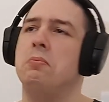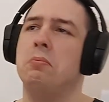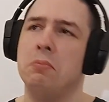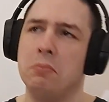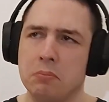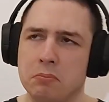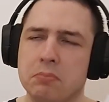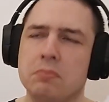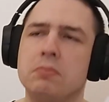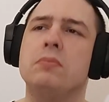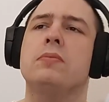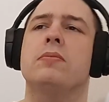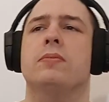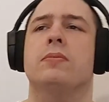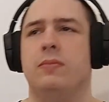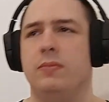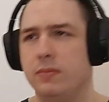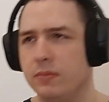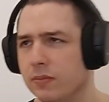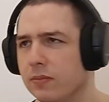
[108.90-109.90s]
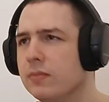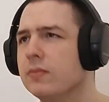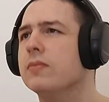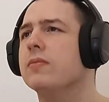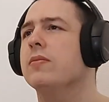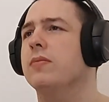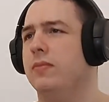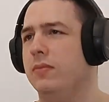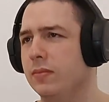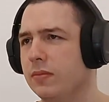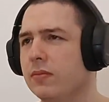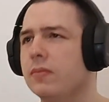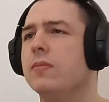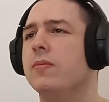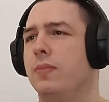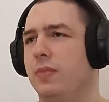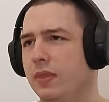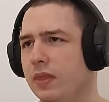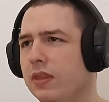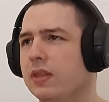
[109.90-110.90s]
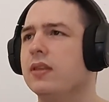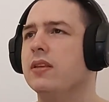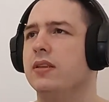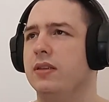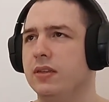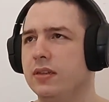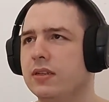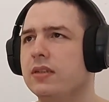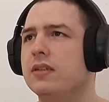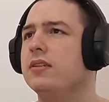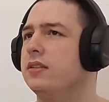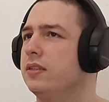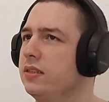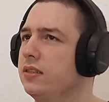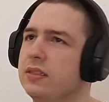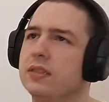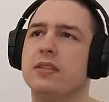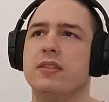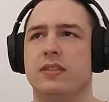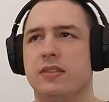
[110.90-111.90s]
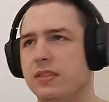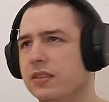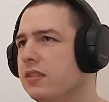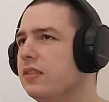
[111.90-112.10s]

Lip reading: hands, so don't know what got the moon. Clap your hands now.